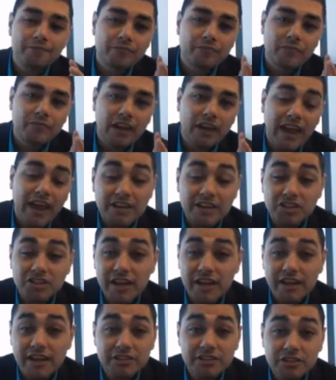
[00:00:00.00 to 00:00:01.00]

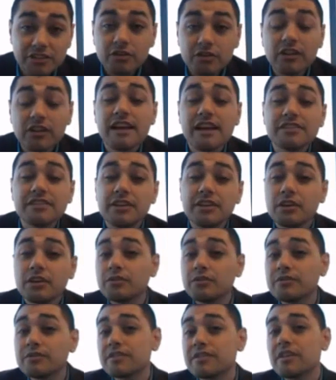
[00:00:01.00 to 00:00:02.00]
Hashtags, utilize
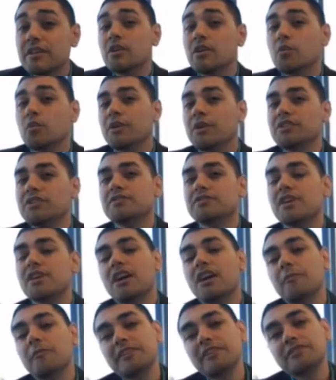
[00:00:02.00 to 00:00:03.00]
those when you
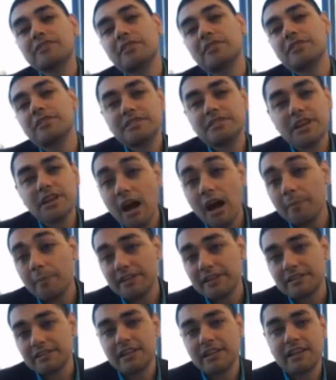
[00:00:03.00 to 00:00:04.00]
talk about certain
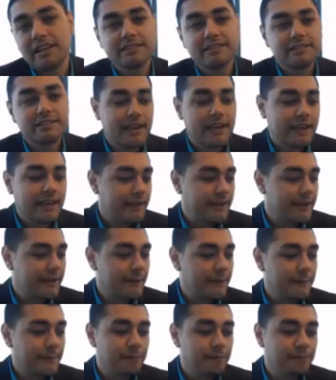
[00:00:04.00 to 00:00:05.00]
topics, like say,
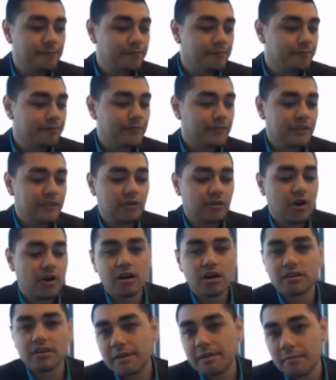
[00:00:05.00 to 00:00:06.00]

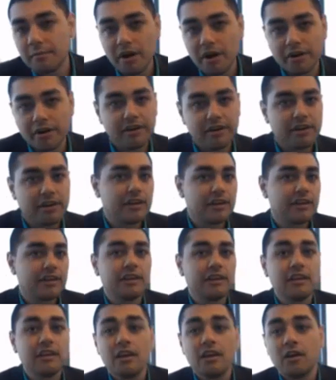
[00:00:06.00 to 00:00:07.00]
online
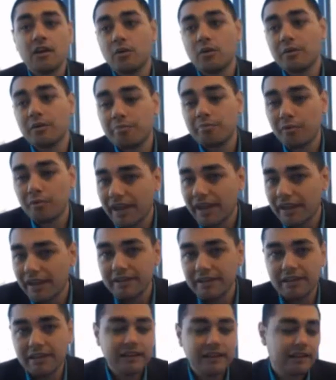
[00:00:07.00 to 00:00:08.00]
marketing or
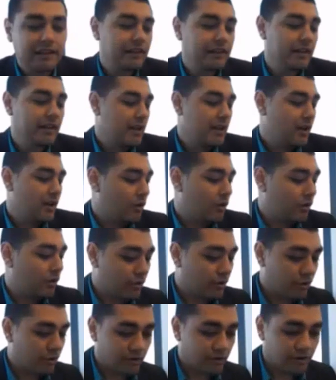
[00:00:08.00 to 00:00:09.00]
branding
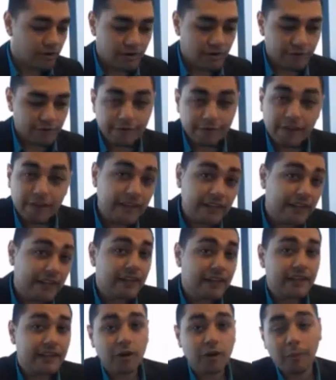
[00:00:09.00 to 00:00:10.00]
or
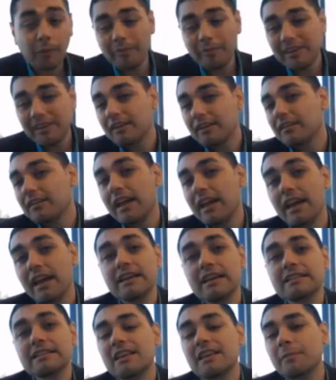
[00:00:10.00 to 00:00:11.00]
affiliate or
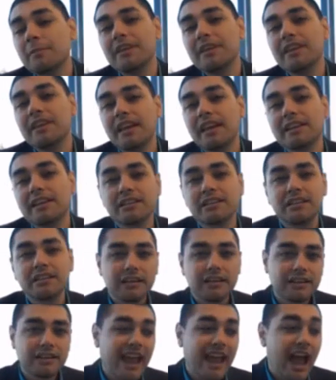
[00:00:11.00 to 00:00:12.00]
PLS, something that's going
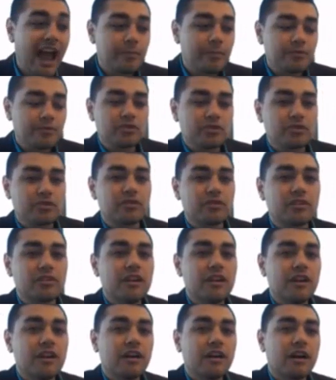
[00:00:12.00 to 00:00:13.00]
to capture
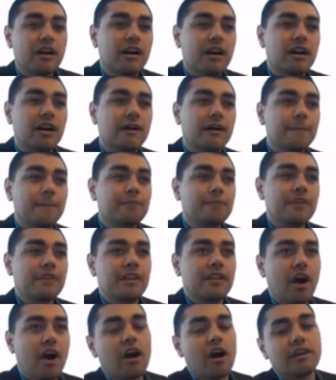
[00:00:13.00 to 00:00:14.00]
an
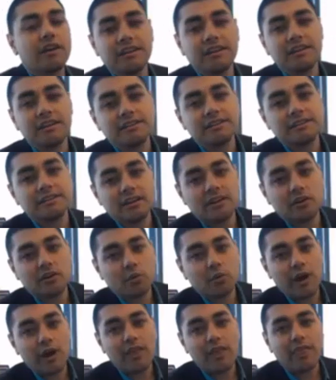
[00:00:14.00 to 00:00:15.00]
audience
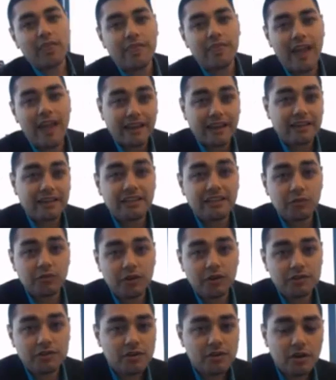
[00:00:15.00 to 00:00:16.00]
around that
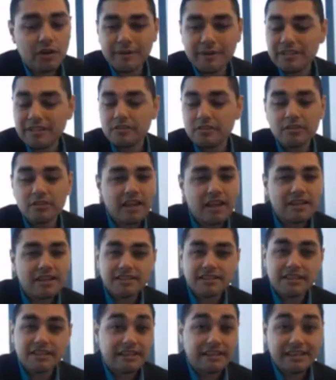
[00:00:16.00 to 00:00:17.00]
keyword. So, I mean, utilize
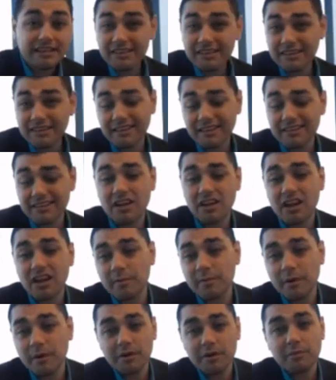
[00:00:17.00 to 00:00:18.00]
it in anything that you talk
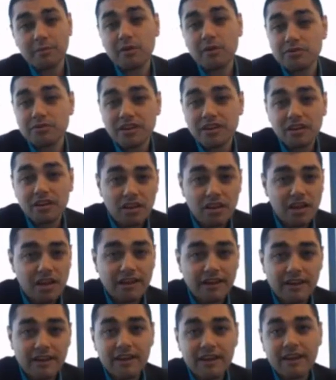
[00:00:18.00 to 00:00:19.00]
about when you're posting
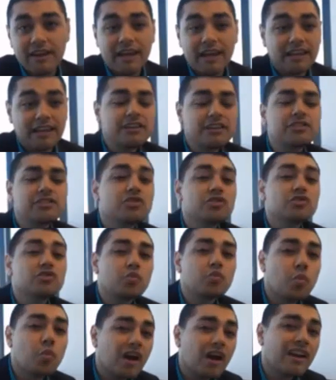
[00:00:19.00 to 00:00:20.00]
online. At least use
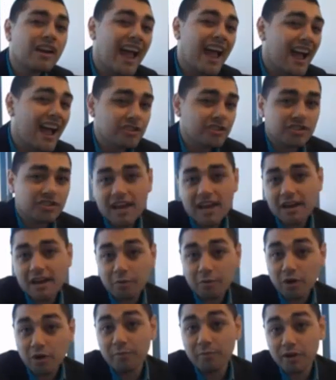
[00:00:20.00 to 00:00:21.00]
one hashtag
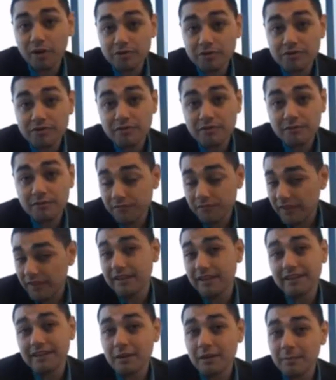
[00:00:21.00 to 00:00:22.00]
per post.
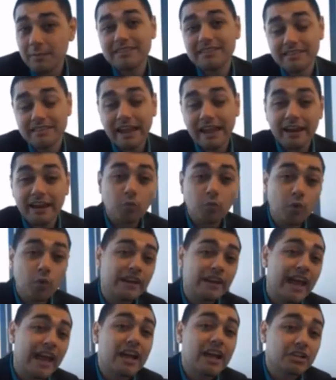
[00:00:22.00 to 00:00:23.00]
Okay, commit to that. One
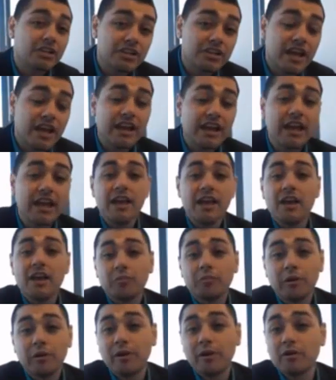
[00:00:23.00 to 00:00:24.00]
hashtag
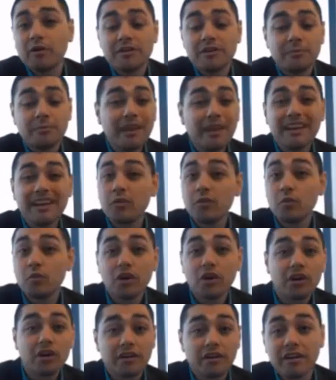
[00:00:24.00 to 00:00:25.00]
per post, and pick a
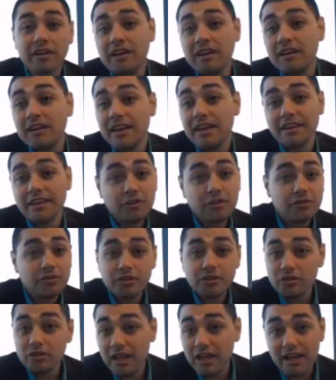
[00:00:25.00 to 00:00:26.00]
word that you
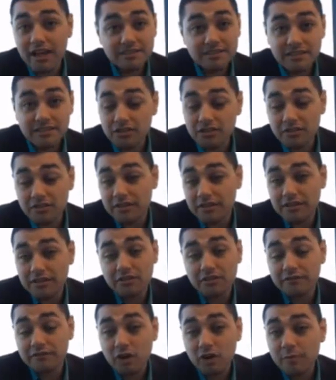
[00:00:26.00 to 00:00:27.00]
utilize in
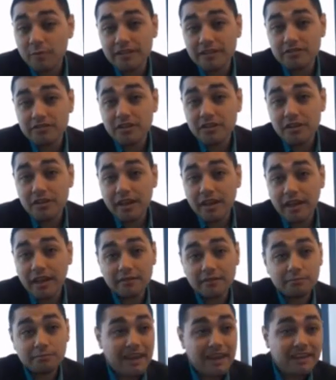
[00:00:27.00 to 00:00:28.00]
your verbiage
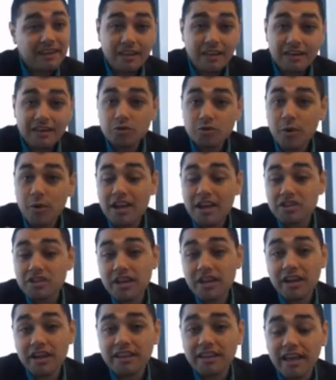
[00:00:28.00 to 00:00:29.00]
and make that into a
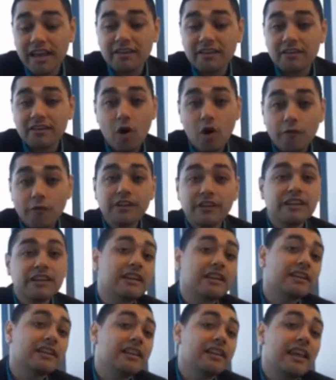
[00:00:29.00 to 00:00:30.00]
hashtag, and that hopefully
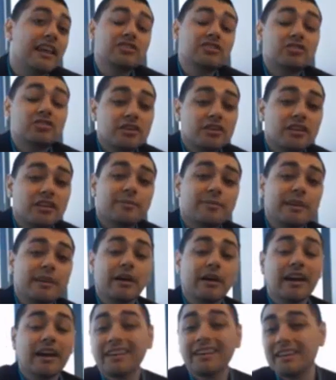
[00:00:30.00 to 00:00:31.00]
can connect you to other people.
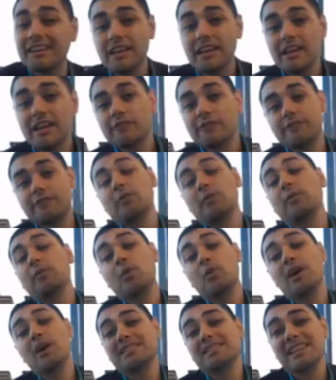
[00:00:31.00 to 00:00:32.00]
I get friend
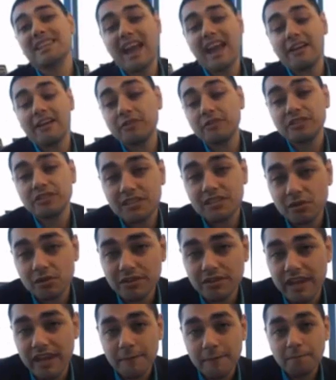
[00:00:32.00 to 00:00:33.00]
requests every single
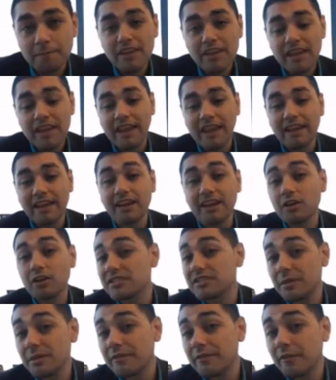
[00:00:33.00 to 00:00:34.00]
day, and I know
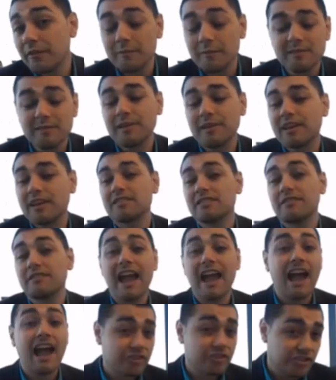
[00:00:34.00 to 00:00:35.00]
some of them is because of the
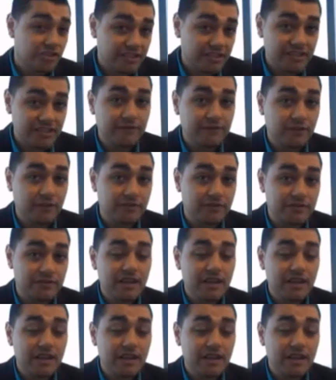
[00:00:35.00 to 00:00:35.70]
hashtags I've used.